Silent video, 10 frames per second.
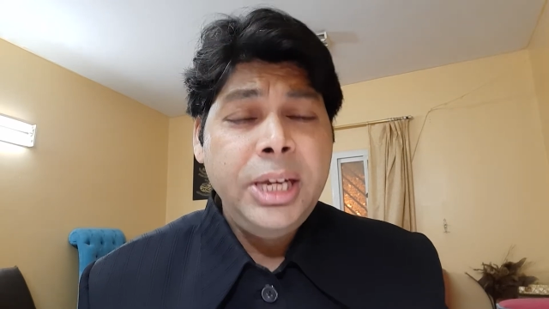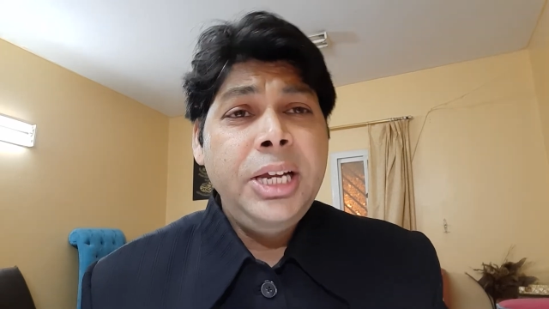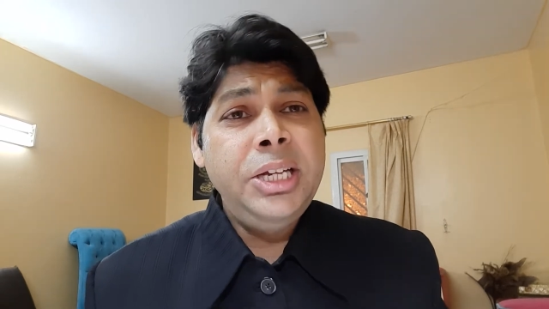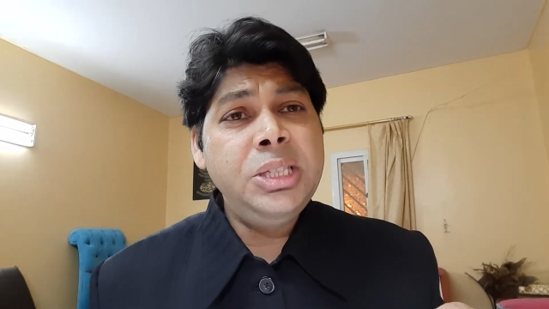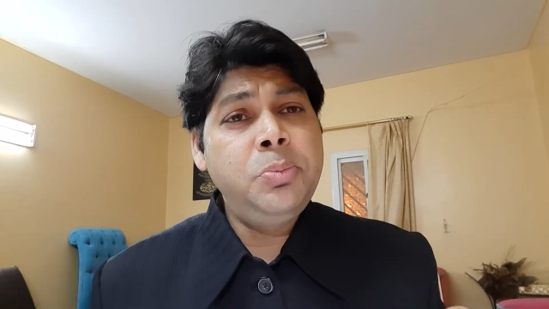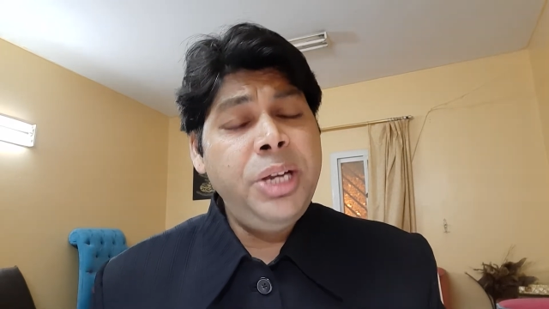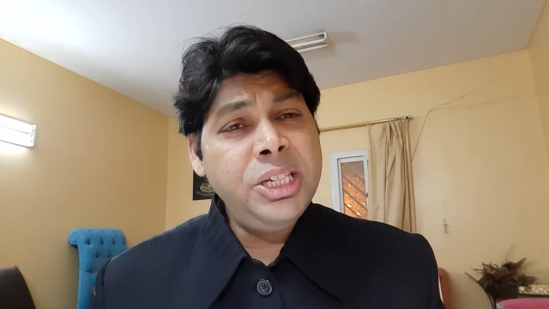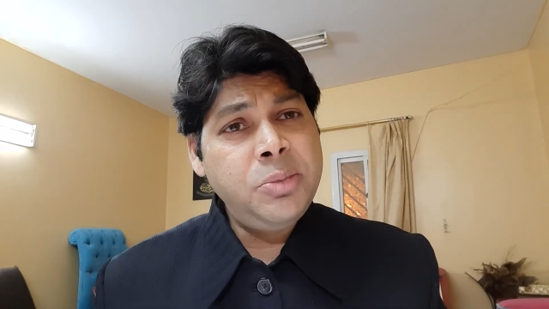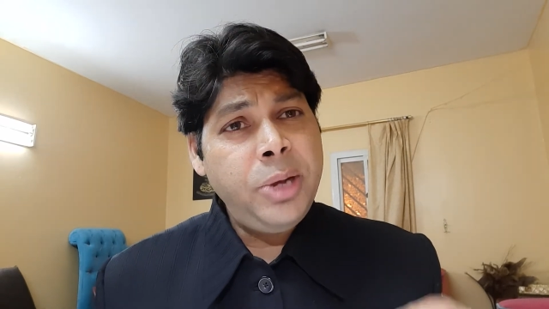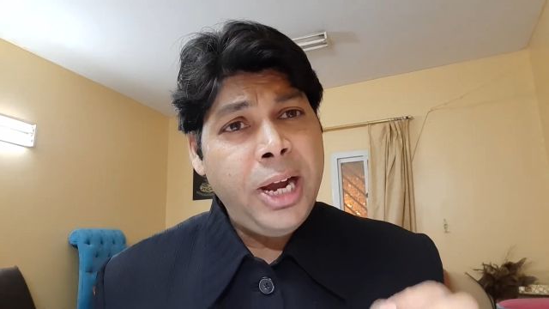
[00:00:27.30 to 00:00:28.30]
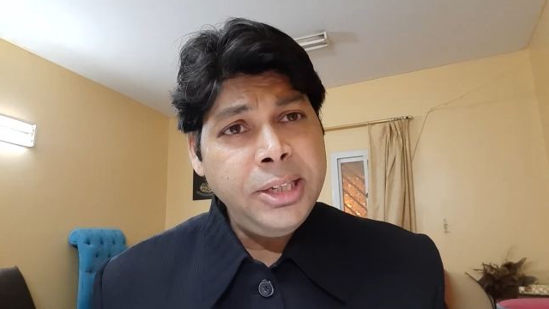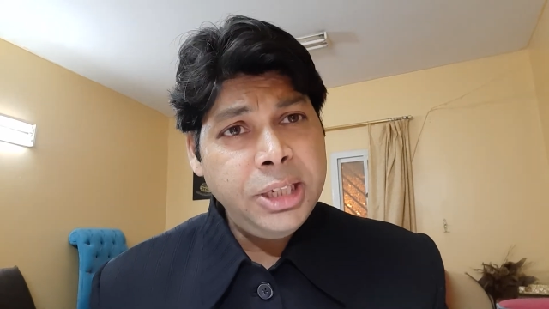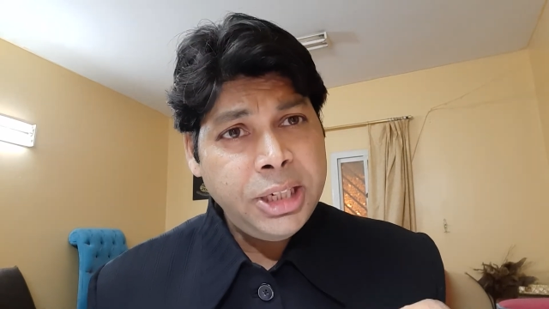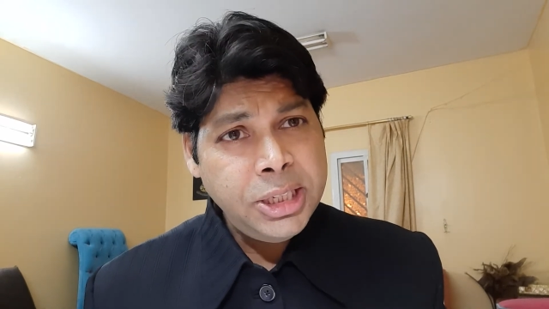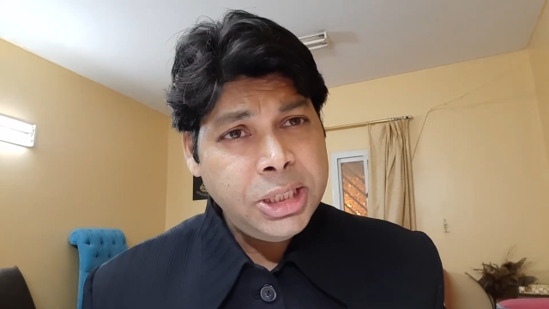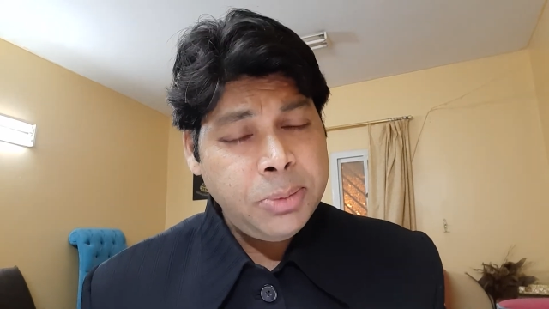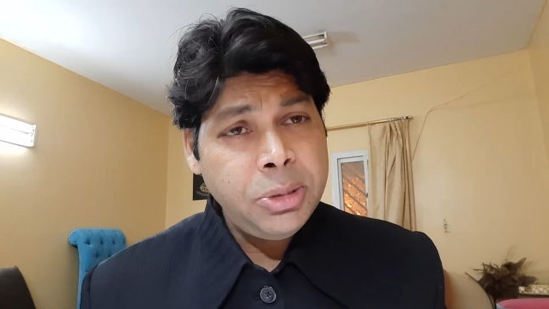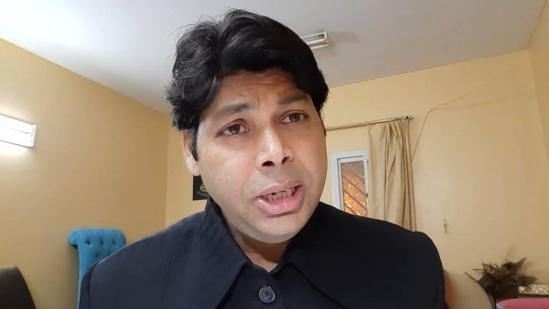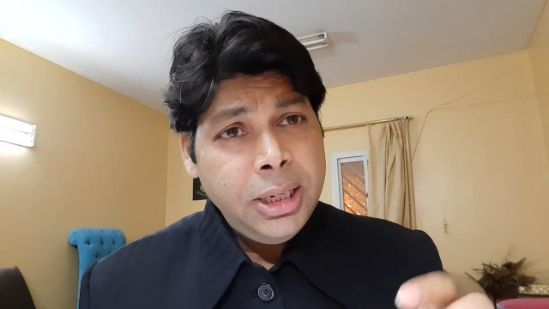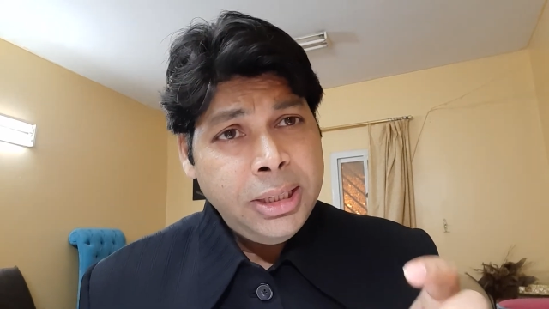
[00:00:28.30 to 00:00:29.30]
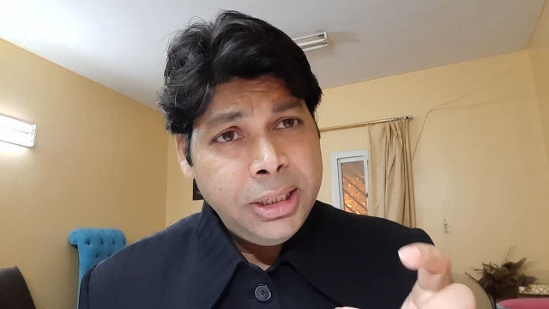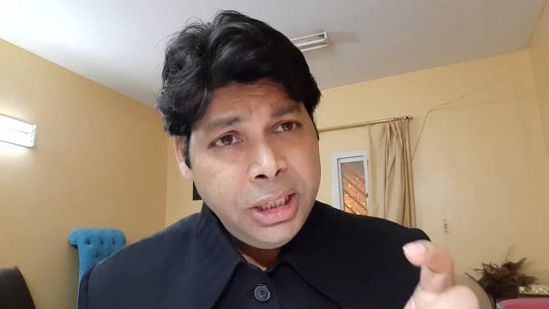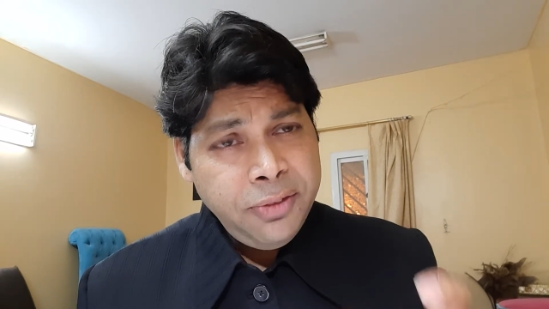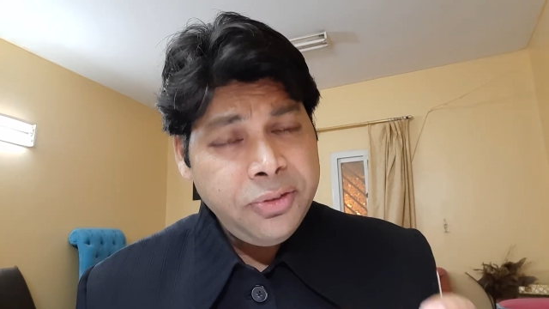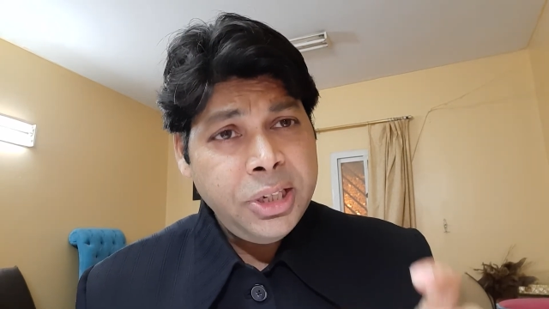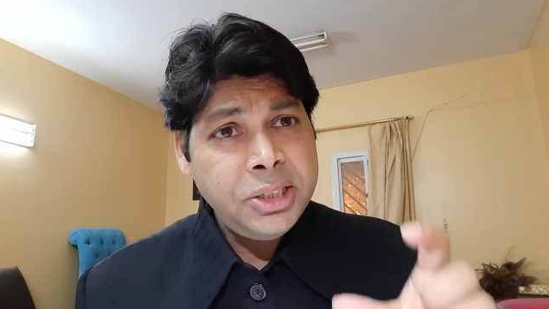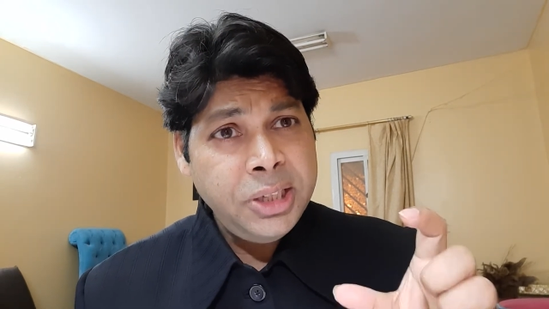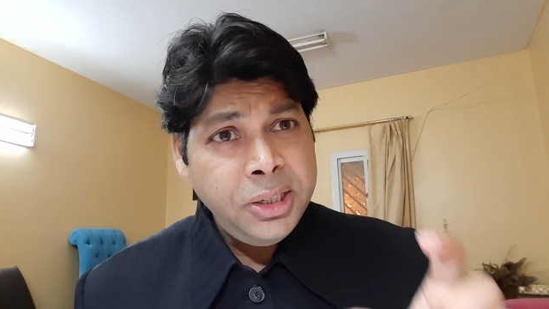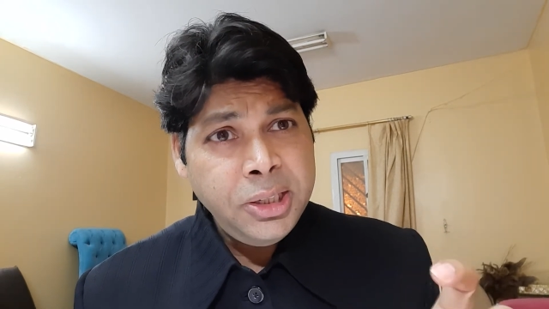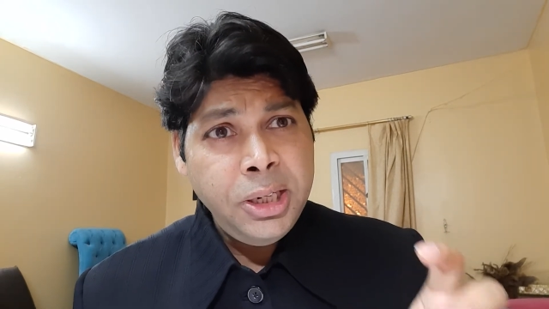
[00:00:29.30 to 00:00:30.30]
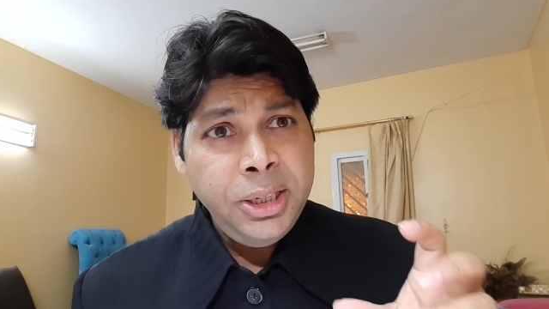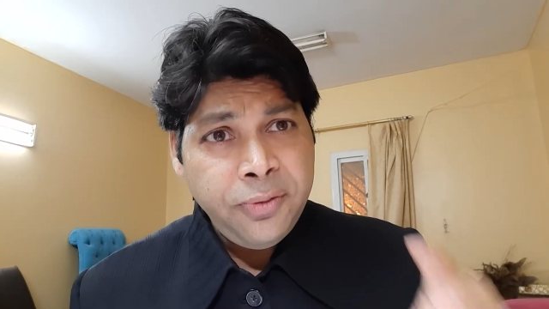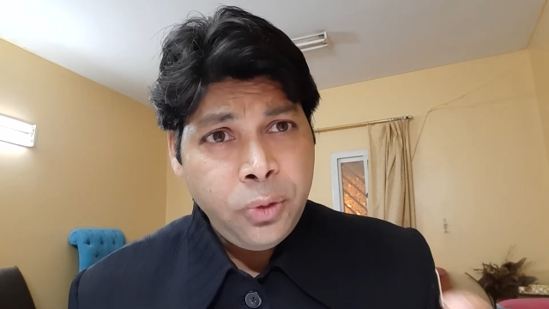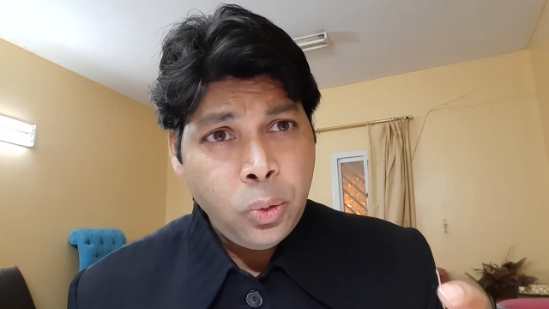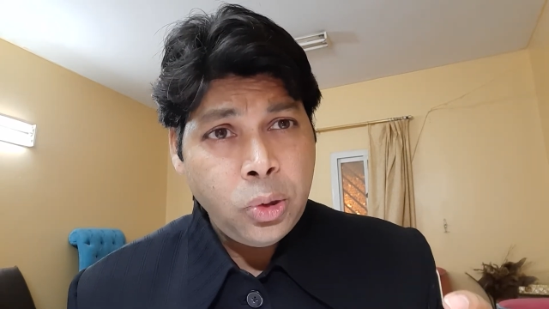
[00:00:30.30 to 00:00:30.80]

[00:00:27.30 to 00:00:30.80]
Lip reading: It is based behind the concept that if the sentinel lymph node